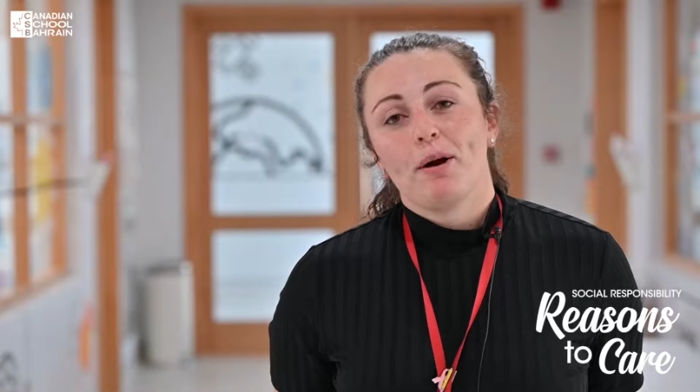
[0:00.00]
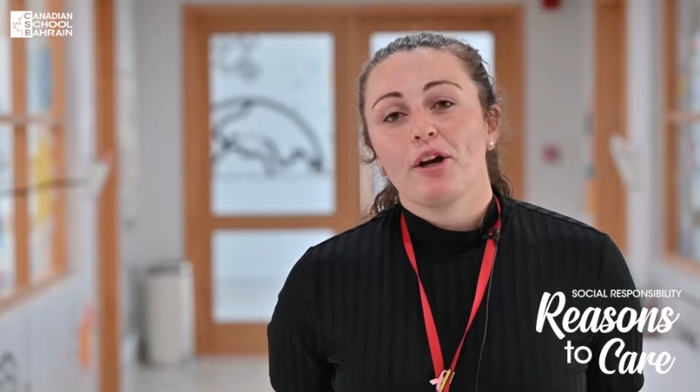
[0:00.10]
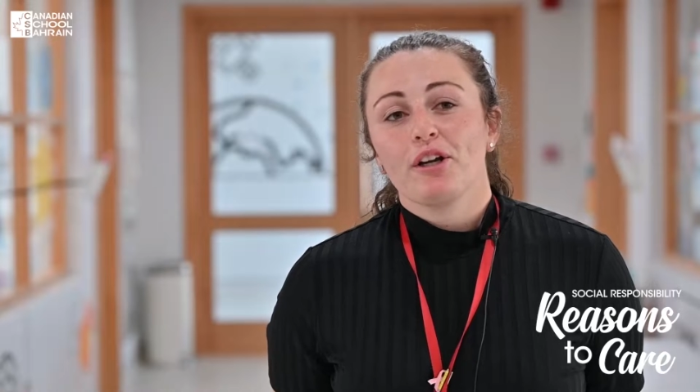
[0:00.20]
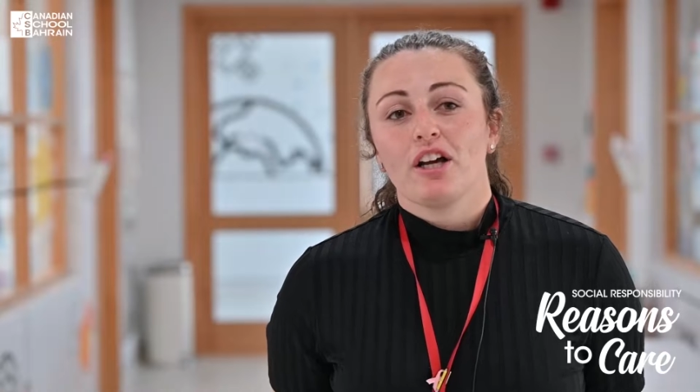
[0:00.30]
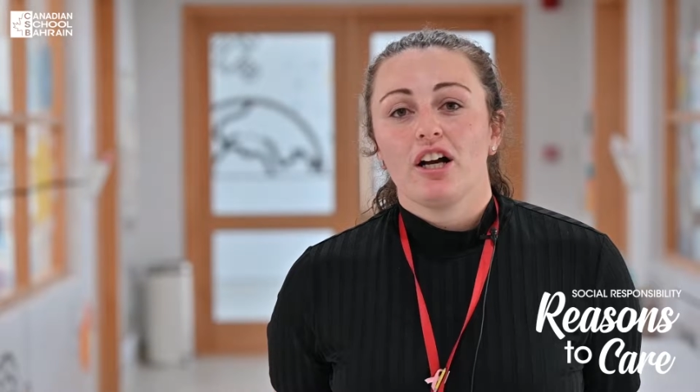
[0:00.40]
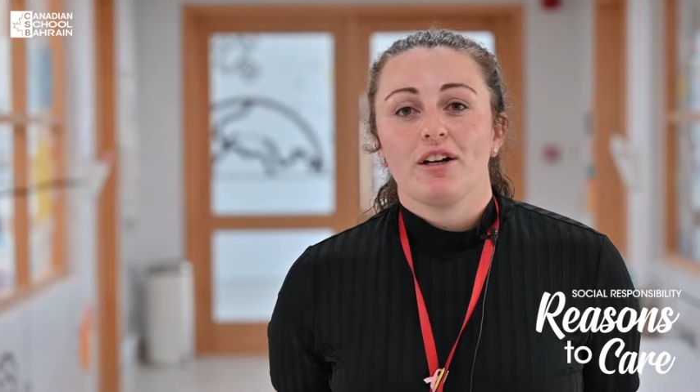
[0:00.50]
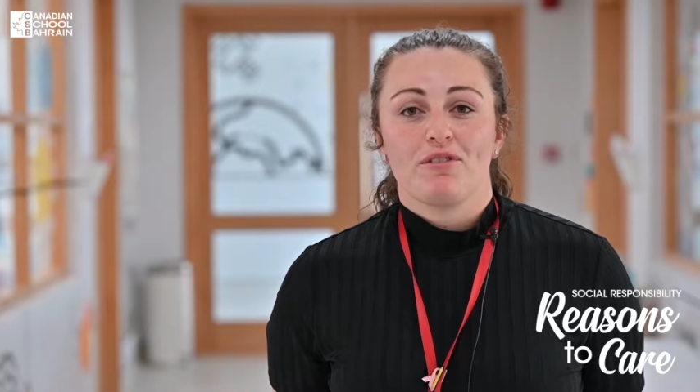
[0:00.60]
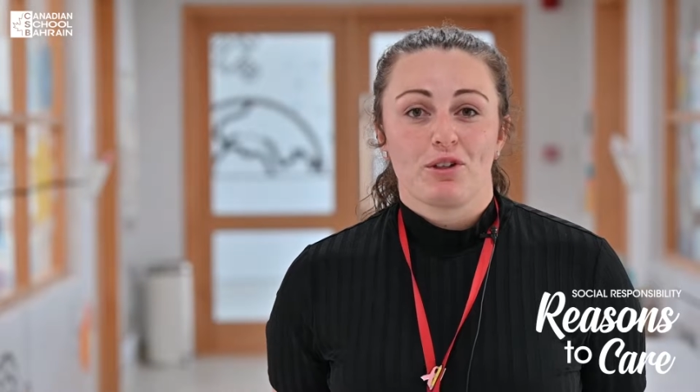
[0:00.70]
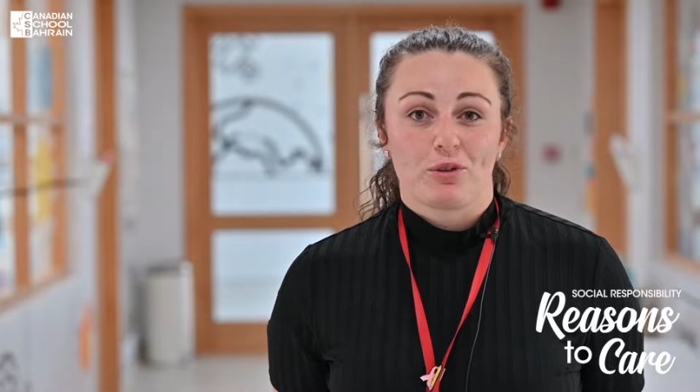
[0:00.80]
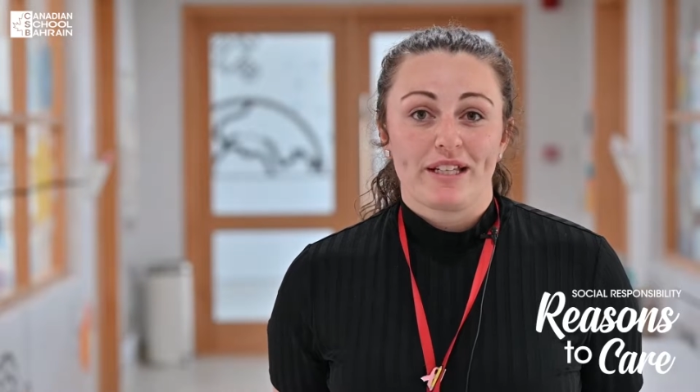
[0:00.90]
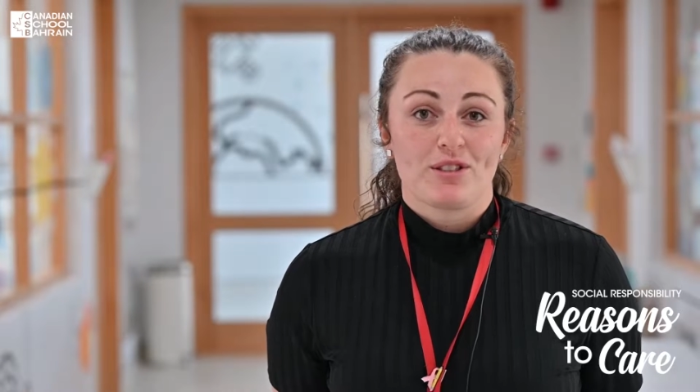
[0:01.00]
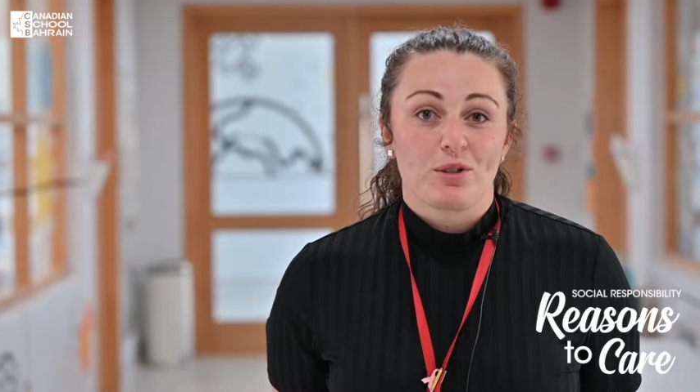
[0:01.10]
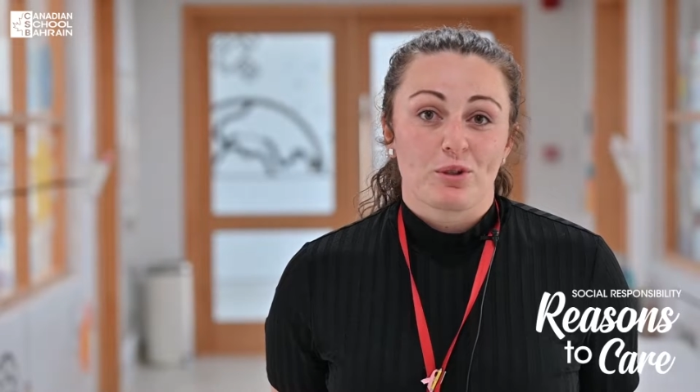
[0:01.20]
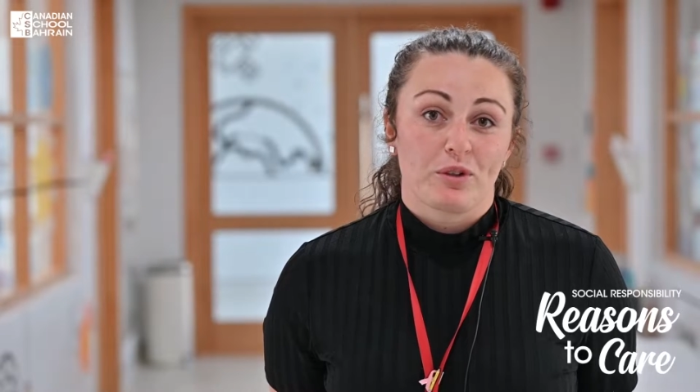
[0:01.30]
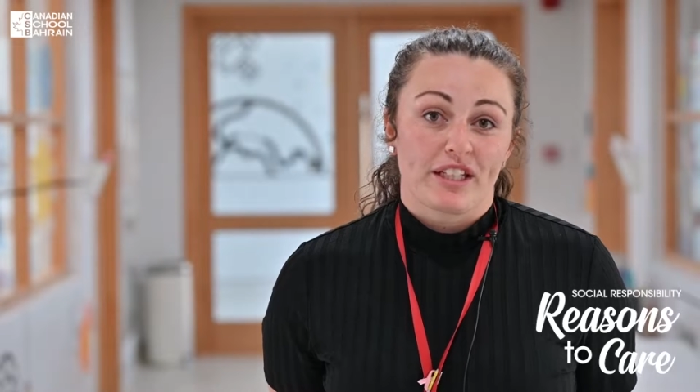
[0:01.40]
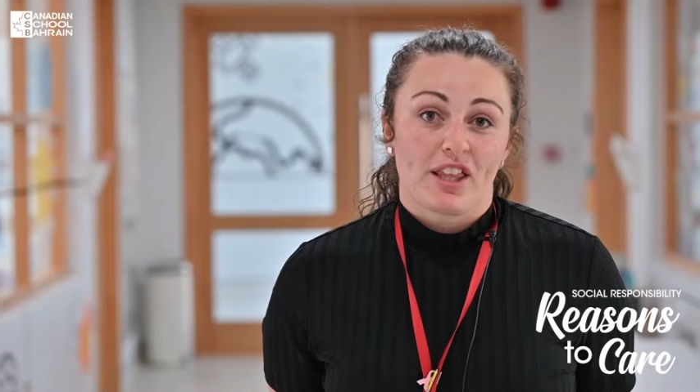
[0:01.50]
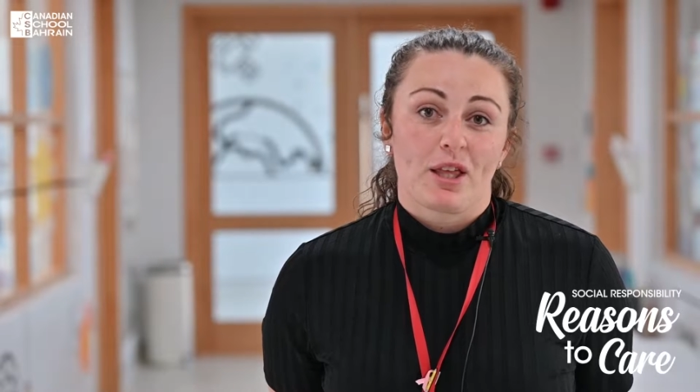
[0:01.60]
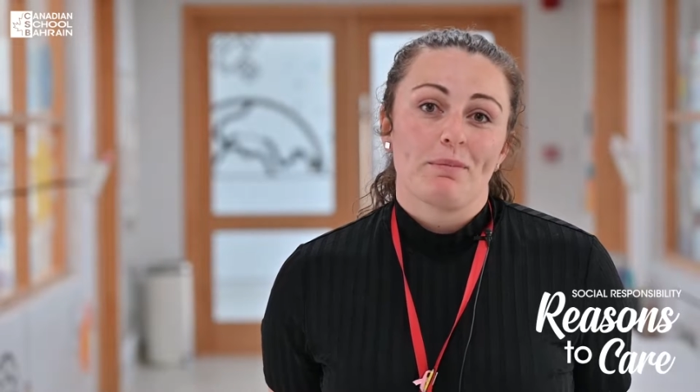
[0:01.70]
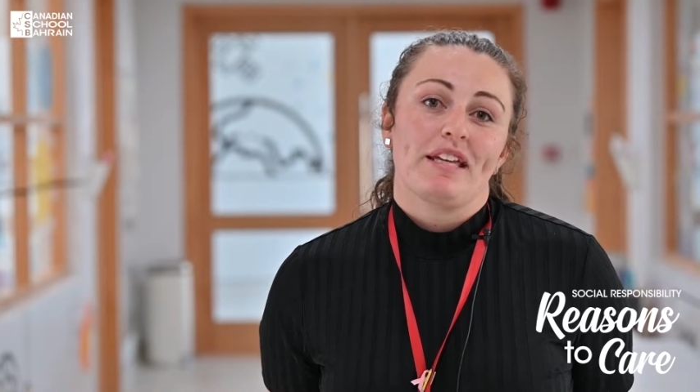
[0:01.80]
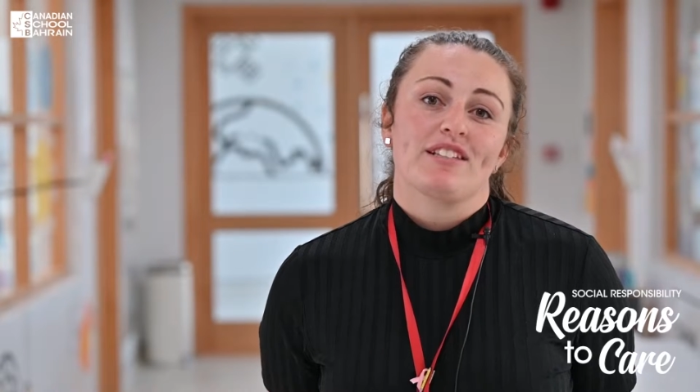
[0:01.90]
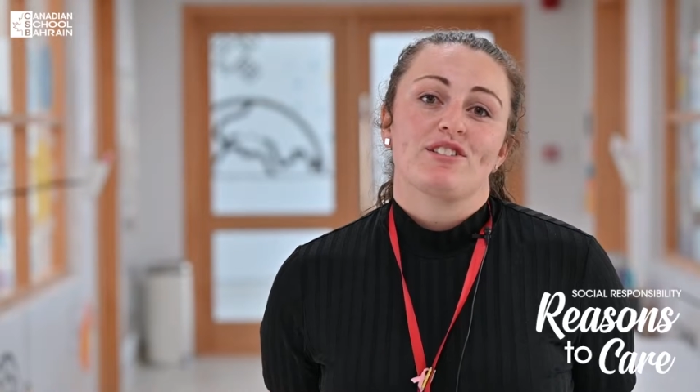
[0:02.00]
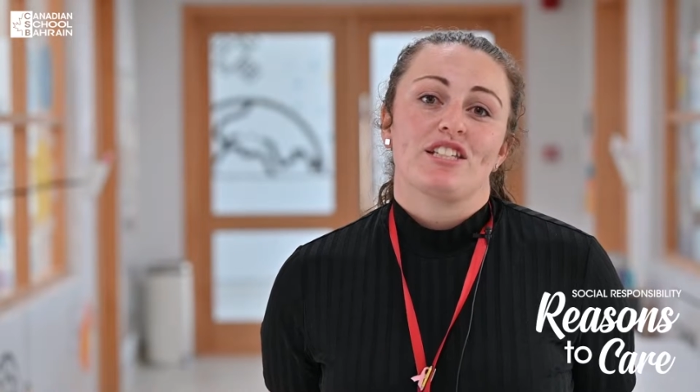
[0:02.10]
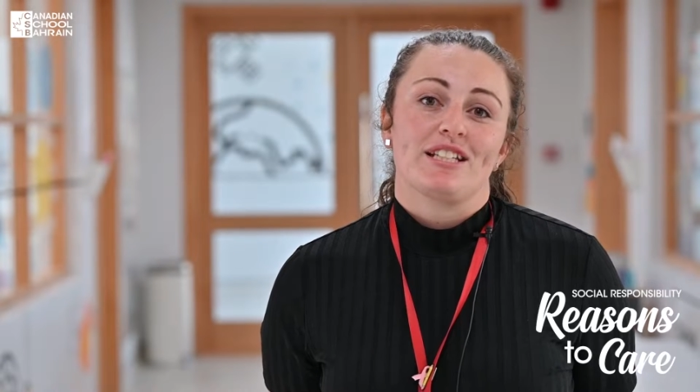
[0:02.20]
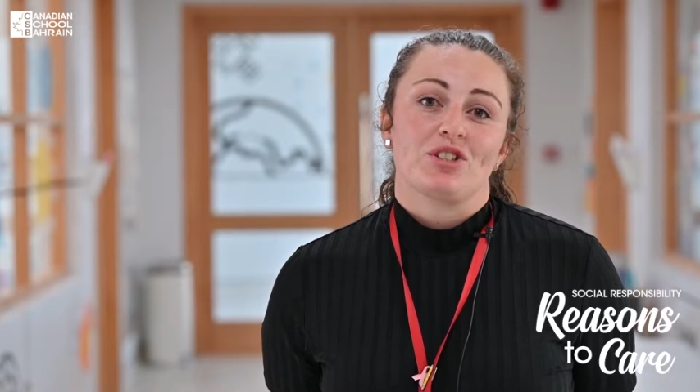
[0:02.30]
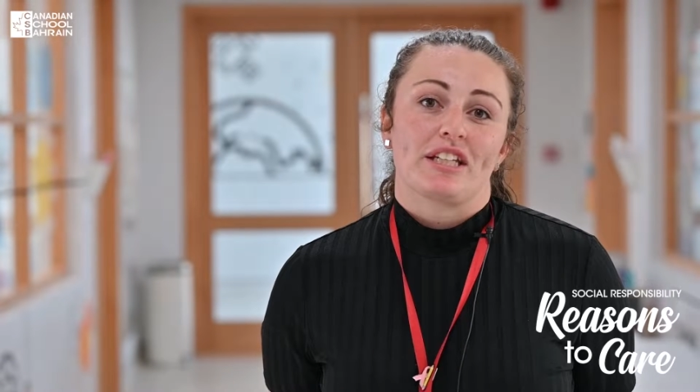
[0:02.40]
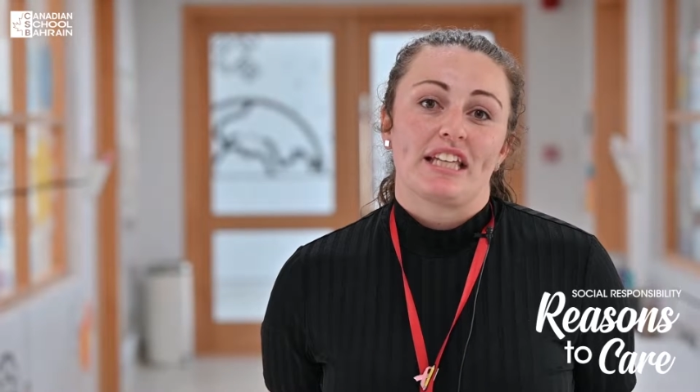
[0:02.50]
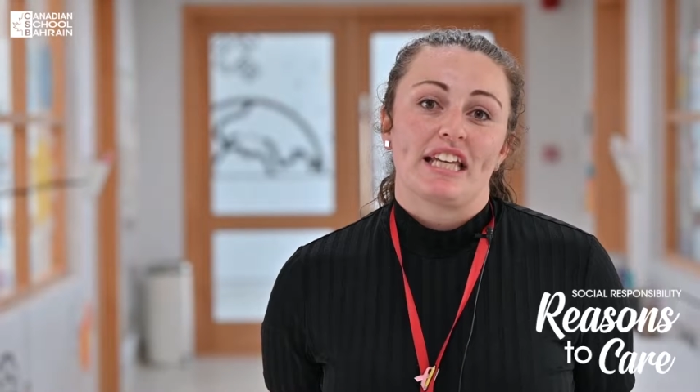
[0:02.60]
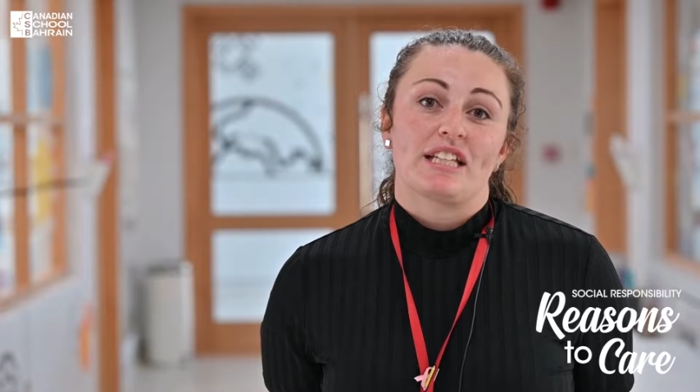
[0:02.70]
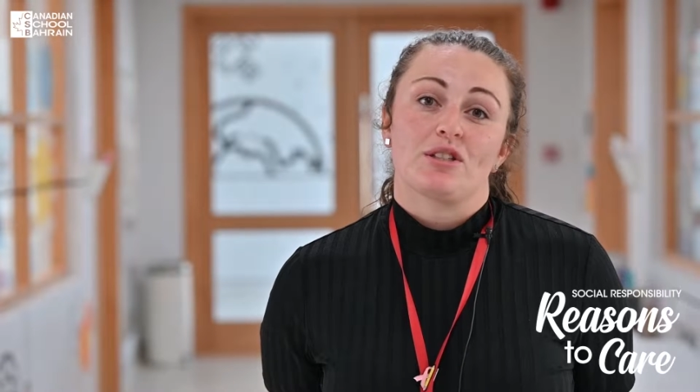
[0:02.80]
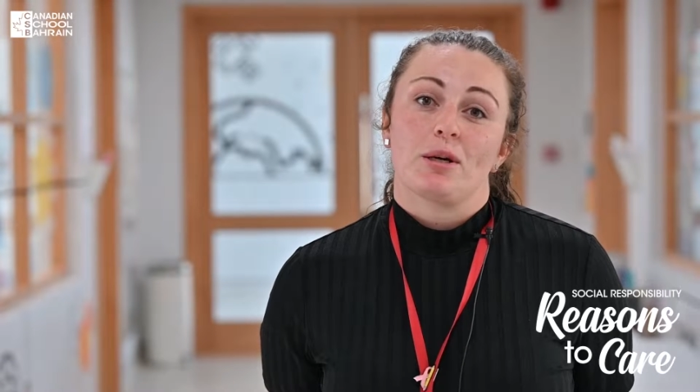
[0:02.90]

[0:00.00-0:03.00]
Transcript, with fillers: Part of the grade two curriculum is teaching kids